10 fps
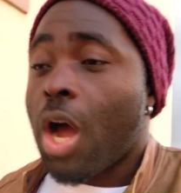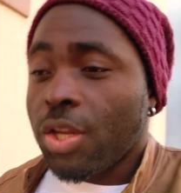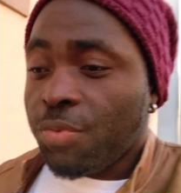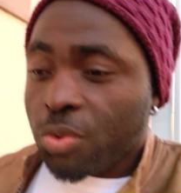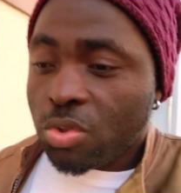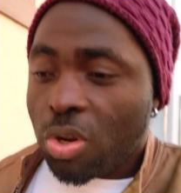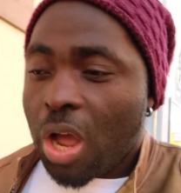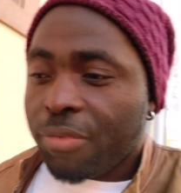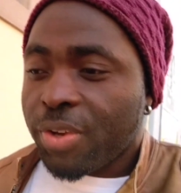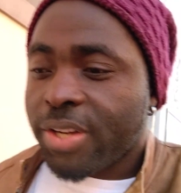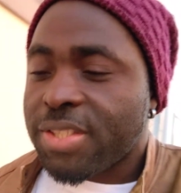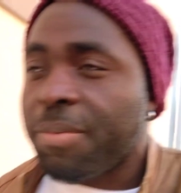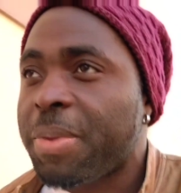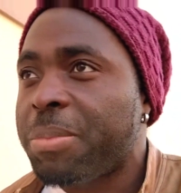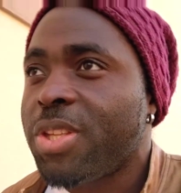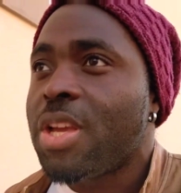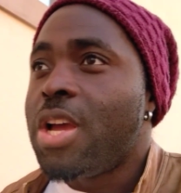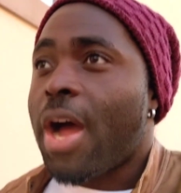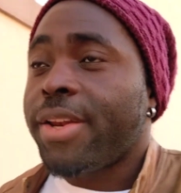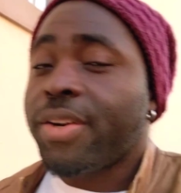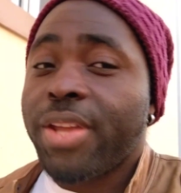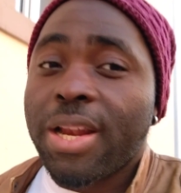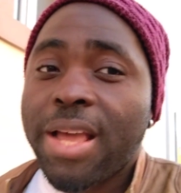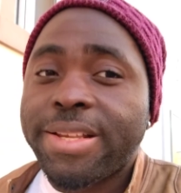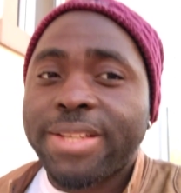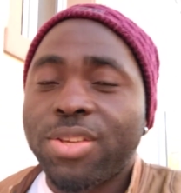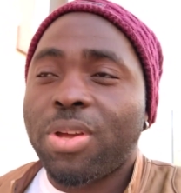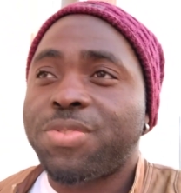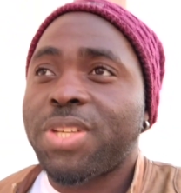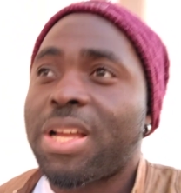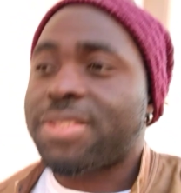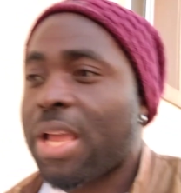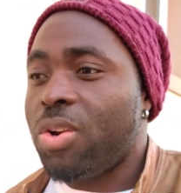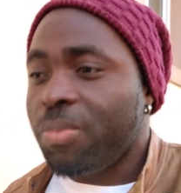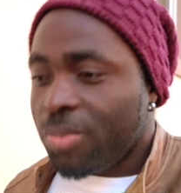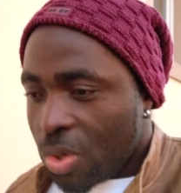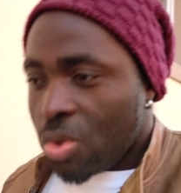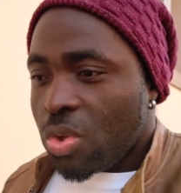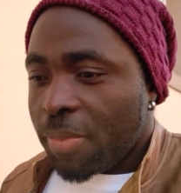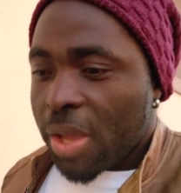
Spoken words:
And if you do not have your resident permit and they realize that you have seek asylum, you